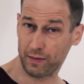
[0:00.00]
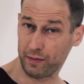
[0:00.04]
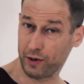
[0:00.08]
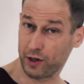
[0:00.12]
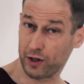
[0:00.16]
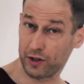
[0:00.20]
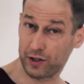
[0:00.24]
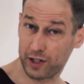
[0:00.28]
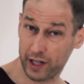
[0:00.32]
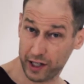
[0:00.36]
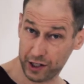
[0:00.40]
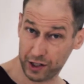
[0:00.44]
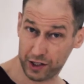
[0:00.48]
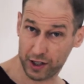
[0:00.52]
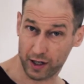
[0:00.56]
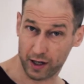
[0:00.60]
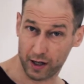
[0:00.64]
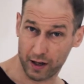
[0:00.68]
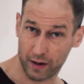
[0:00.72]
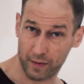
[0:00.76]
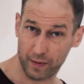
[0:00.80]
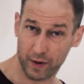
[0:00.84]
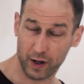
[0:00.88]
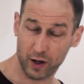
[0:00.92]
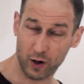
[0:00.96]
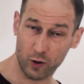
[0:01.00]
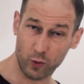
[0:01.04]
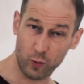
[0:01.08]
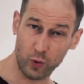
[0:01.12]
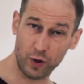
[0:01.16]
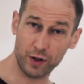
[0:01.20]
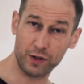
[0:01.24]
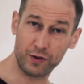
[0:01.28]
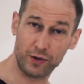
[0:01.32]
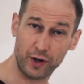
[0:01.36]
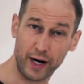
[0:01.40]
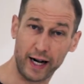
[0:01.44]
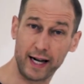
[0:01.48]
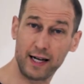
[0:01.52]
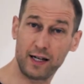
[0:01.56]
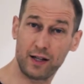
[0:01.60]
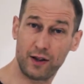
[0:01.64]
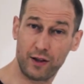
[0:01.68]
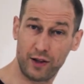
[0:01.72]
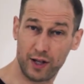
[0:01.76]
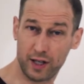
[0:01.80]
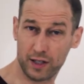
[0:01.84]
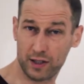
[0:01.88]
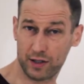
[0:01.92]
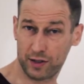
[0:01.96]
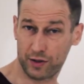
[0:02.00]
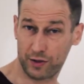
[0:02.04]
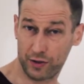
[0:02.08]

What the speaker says: musician would write this